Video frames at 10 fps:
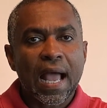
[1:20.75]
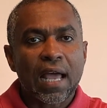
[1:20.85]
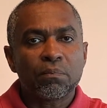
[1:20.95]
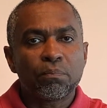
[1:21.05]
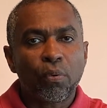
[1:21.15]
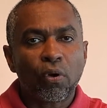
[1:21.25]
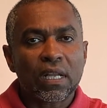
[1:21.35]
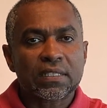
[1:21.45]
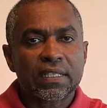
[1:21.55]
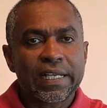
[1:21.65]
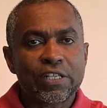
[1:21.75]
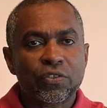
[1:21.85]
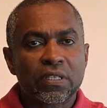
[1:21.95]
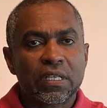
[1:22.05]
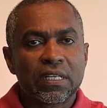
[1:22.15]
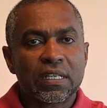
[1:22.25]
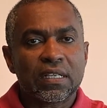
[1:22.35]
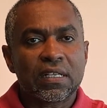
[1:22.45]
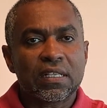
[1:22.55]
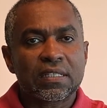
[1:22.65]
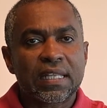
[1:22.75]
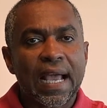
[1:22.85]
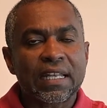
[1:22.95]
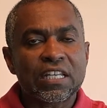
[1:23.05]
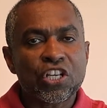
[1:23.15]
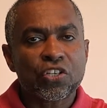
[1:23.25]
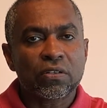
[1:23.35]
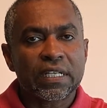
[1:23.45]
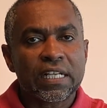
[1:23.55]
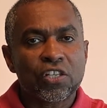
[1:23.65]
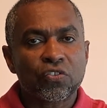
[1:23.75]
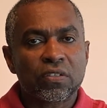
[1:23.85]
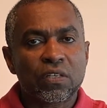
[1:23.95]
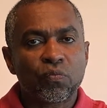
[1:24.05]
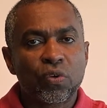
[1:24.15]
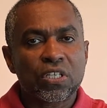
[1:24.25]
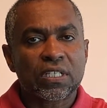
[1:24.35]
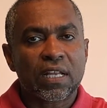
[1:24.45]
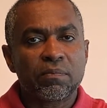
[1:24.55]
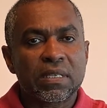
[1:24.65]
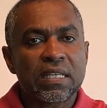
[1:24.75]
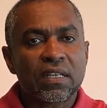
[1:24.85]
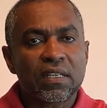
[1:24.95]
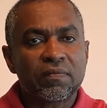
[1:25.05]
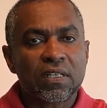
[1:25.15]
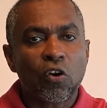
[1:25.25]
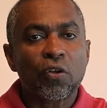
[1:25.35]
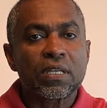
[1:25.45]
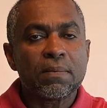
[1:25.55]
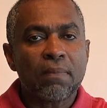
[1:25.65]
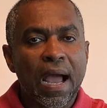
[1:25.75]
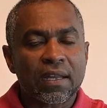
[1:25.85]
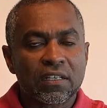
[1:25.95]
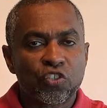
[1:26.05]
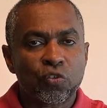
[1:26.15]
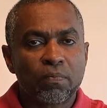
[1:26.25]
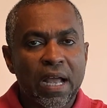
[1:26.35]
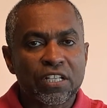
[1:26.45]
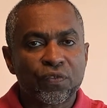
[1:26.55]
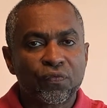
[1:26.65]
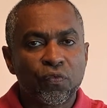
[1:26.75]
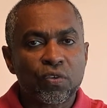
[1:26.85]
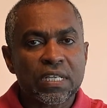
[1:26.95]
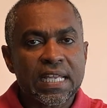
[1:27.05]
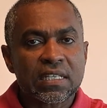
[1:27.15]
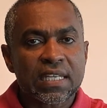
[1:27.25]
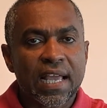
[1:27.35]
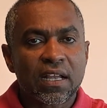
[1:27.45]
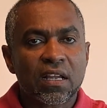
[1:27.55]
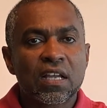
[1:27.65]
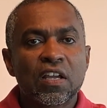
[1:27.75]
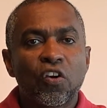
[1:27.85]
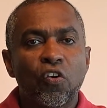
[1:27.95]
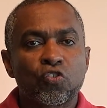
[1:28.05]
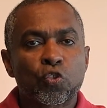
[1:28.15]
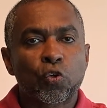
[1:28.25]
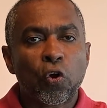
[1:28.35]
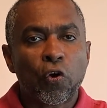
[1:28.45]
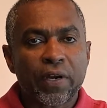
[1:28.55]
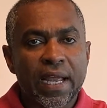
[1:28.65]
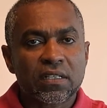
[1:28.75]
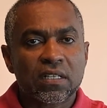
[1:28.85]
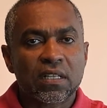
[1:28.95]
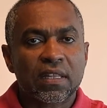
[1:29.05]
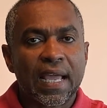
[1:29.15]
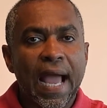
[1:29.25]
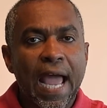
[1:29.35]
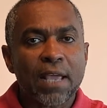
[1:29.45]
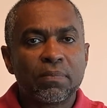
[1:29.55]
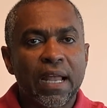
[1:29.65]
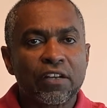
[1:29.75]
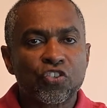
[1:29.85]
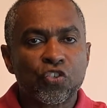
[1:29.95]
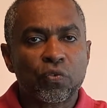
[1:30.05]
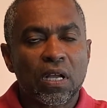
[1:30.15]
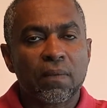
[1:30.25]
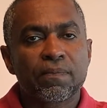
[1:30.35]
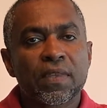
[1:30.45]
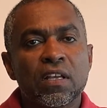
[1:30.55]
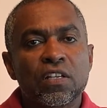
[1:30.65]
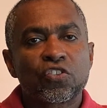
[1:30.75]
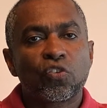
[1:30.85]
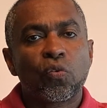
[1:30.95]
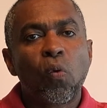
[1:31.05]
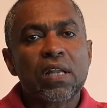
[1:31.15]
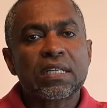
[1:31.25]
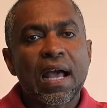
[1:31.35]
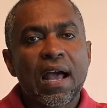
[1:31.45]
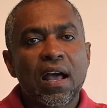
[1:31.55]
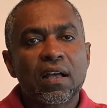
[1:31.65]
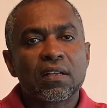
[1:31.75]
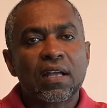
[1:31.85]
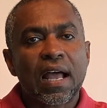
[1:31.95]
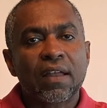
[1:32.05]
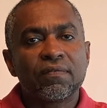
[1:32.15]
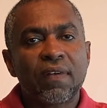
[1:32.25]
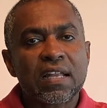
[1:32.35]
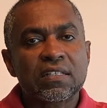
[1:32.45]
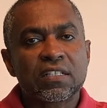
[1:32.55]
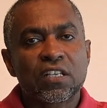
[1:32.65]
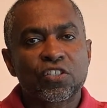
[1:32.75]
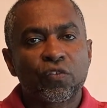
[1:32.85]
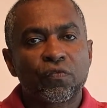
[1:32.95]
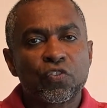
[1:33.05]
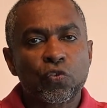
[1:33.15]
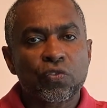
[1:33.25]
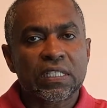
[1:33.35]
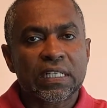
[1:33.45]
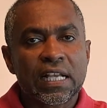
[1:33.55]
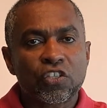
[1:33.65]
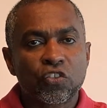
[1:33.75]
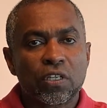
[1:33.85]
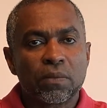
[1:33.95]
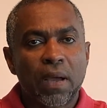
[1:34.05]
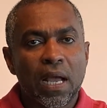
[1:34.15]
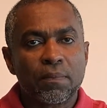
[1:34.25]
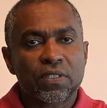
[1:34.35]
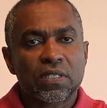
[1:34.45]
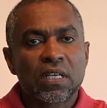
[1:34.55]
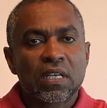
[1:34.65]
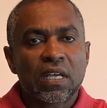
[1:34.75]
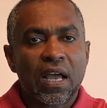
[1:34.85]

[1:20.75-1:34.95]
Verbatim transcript: And bolus insulin is the additional insulin which can be delivered on demand to match food intake or to correct the high blood sugar. So, what are advantages of using insulin pumps?